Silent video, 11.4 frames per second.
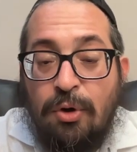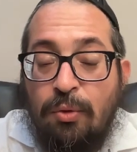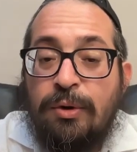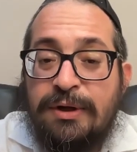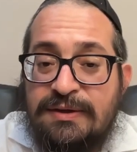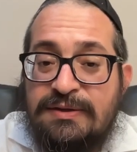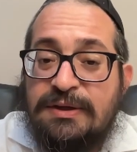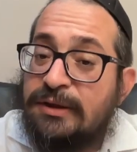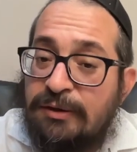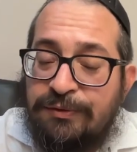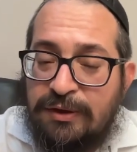What is
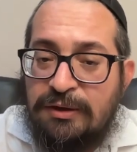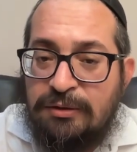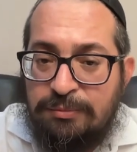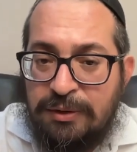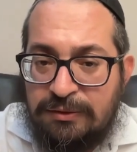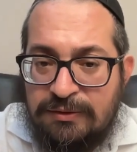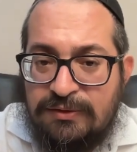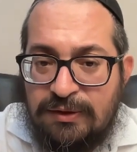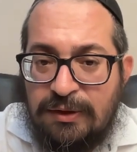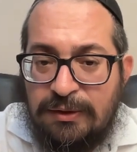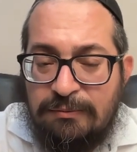significant about this
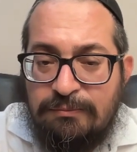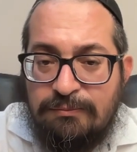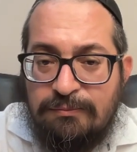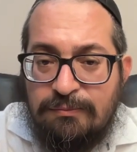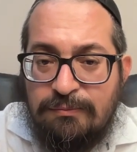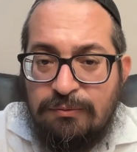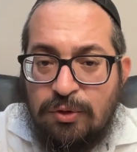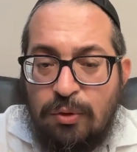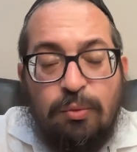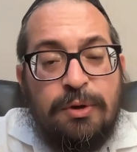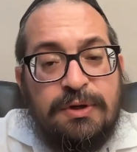day?
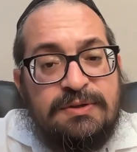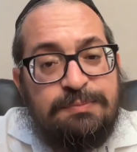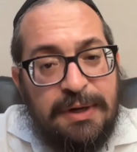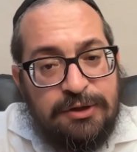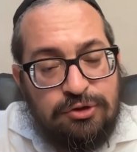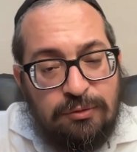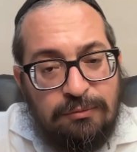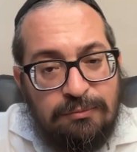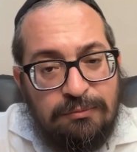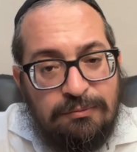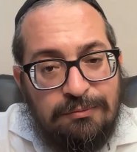What is special?
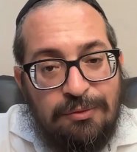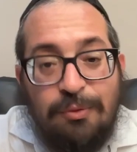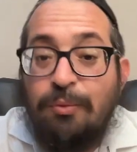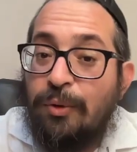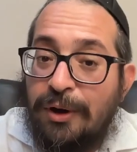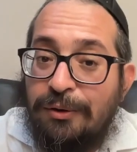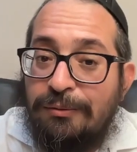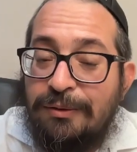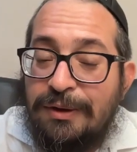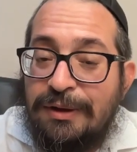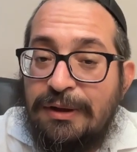
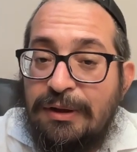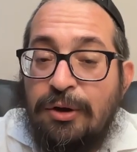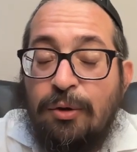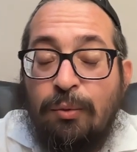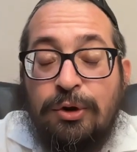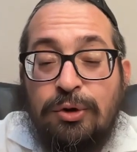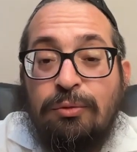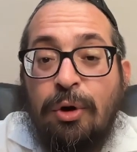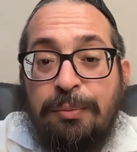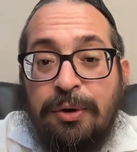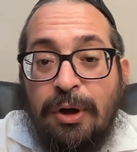Well, when you
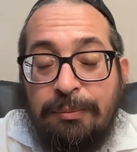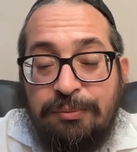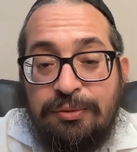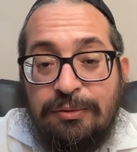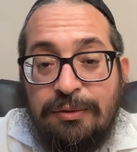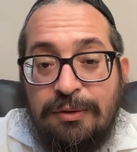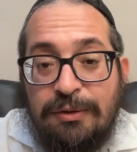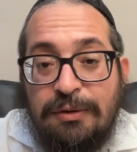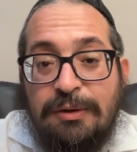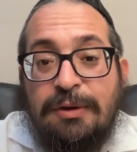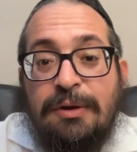open up
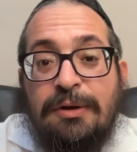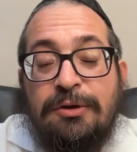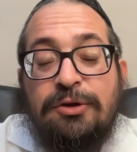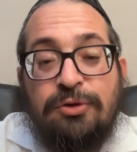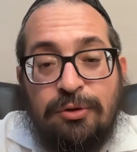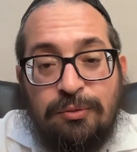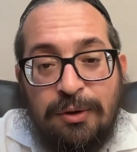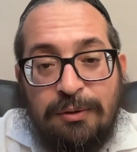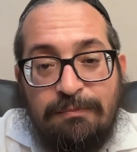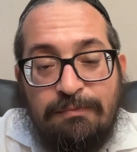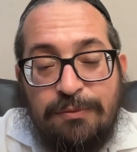the Torah,
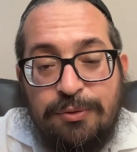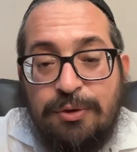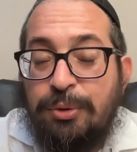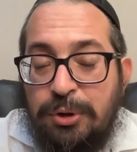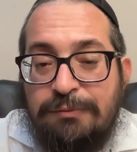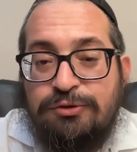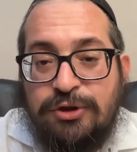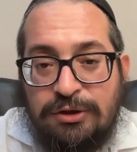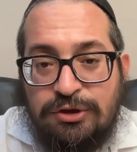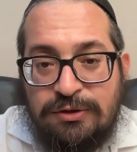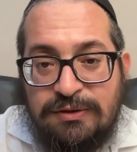the book of
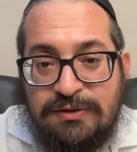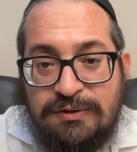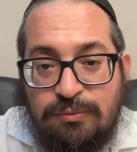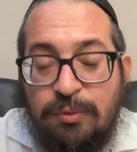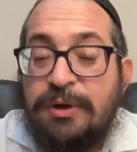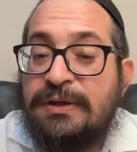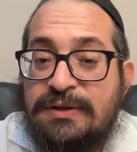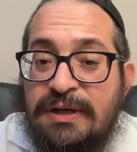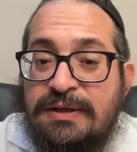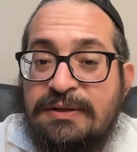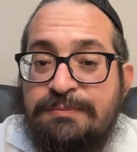Genesis, when it
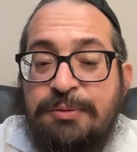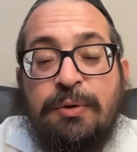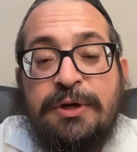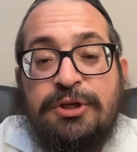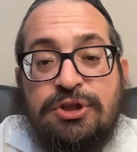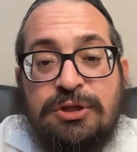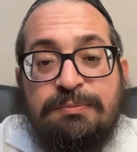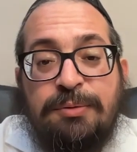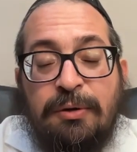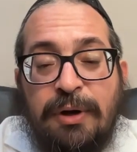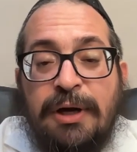says, Bereshit
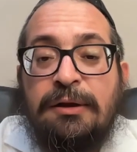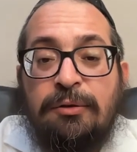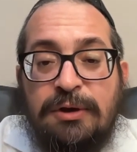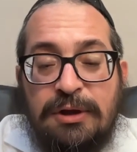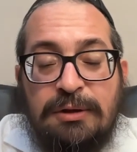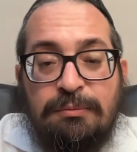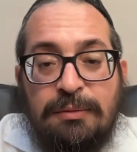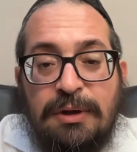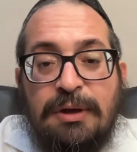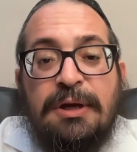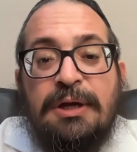bara Elokim,
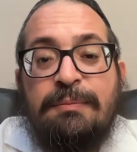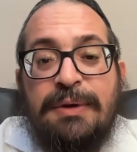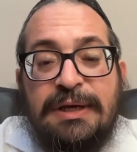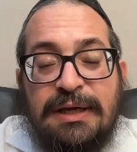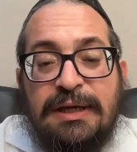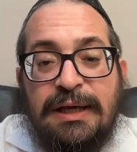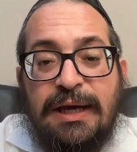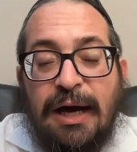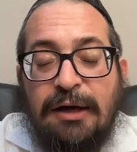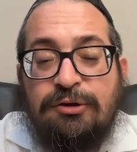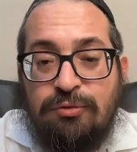in the beginning
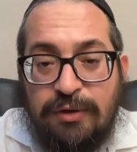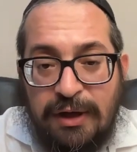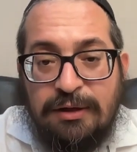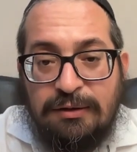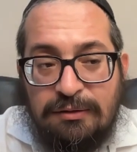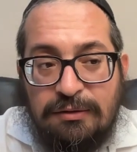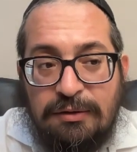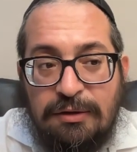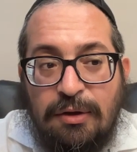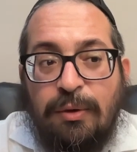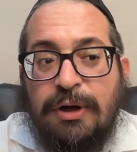God created,
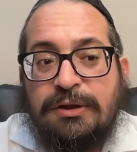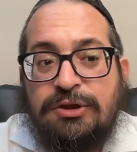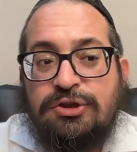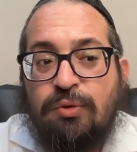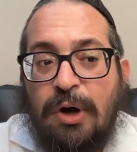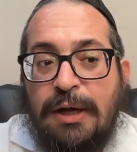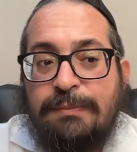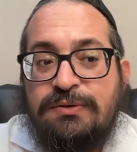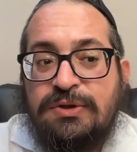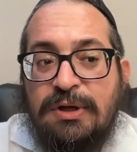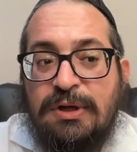when it
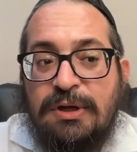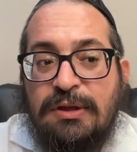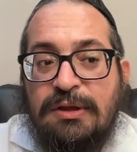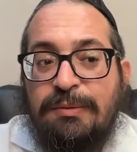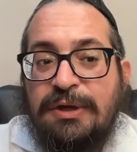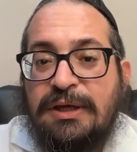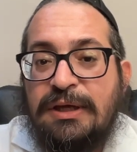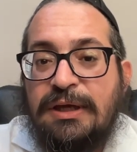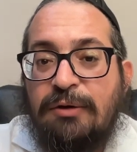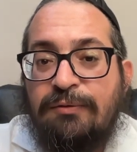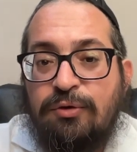describes the
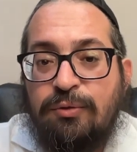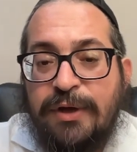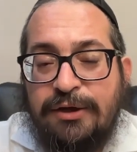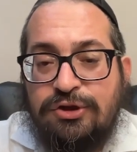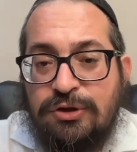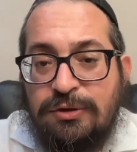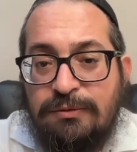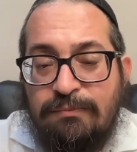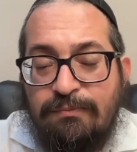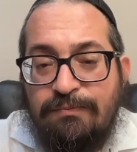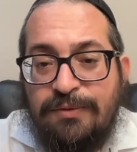beginning of
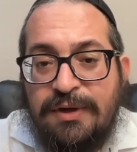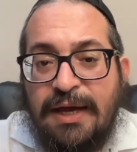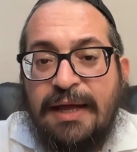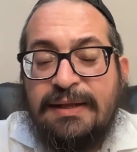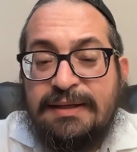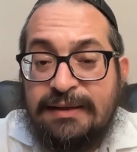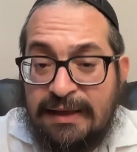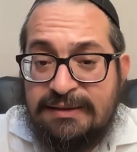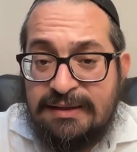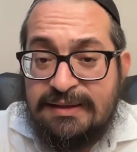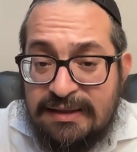creation, and that's
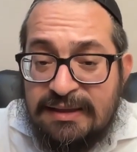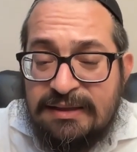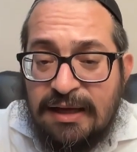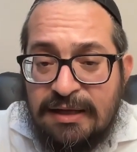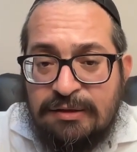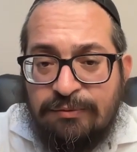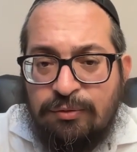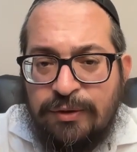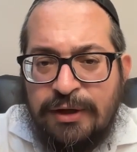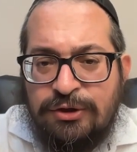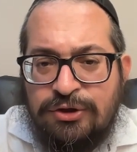the 6 days of
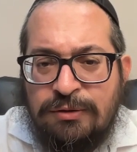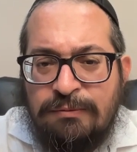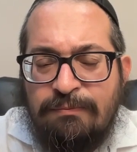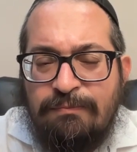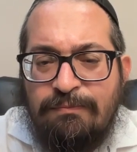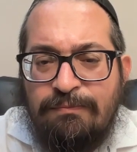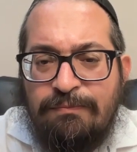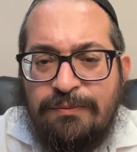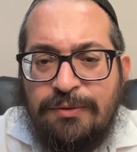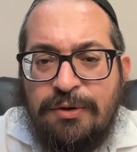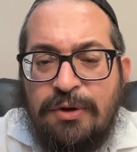creation,
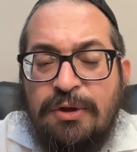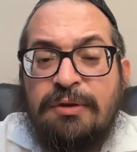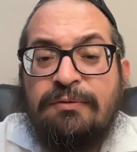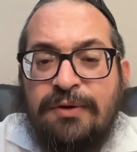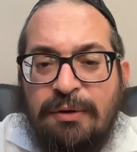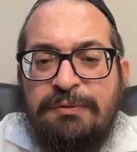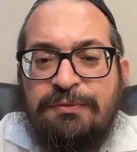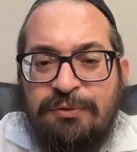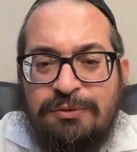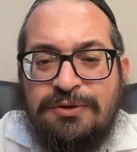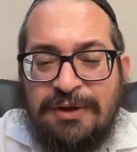the very
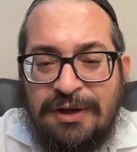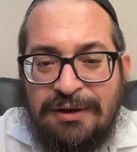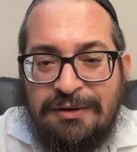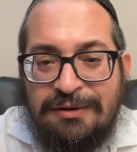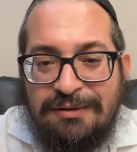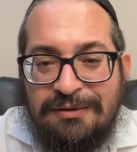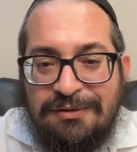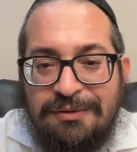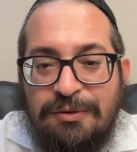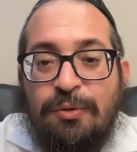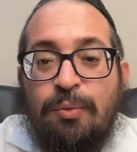first day
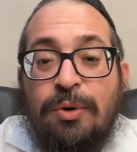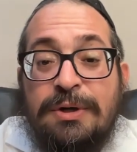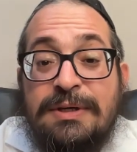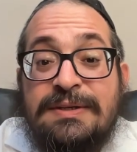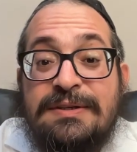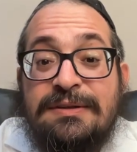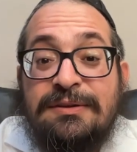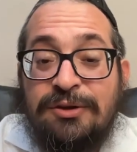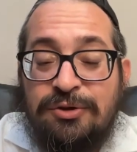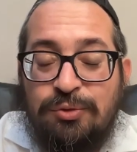was the